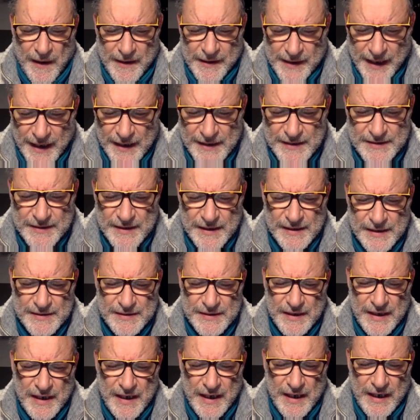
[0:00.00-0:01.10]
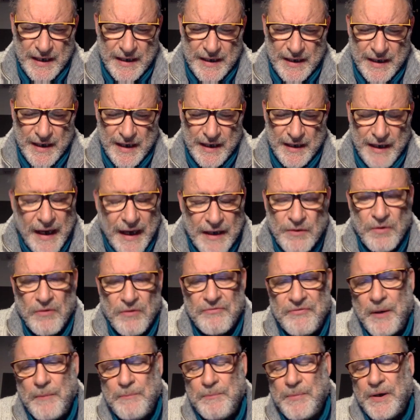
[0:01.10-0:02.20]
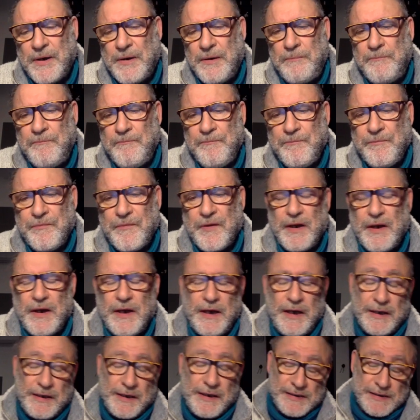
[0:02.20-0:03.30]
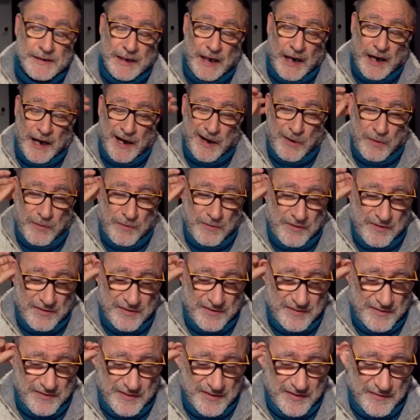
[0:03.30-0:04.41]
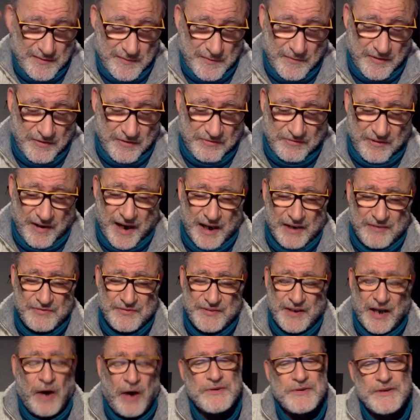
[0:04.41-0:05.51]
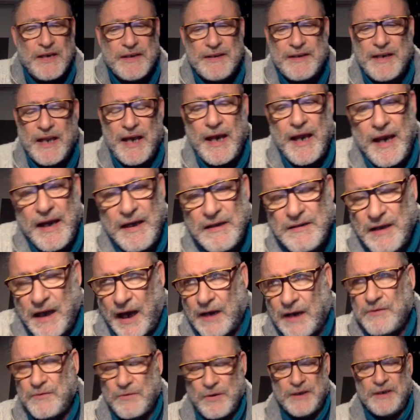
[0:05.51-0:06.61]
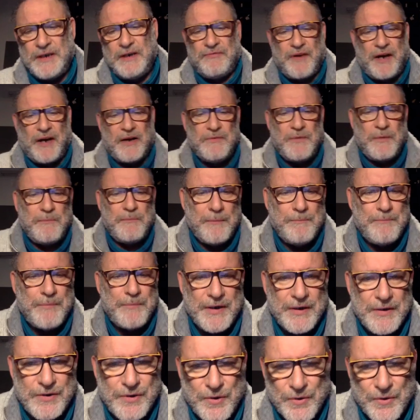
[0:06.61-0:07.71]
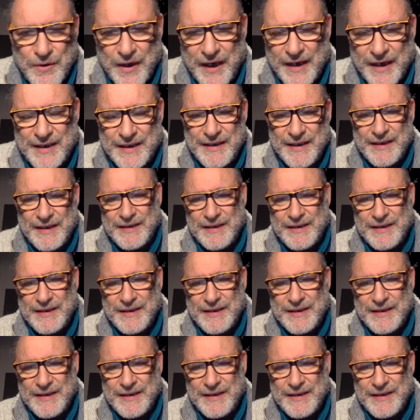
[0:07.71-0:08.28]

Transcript: cases in late November. It is now 5,800, if I remember correctly.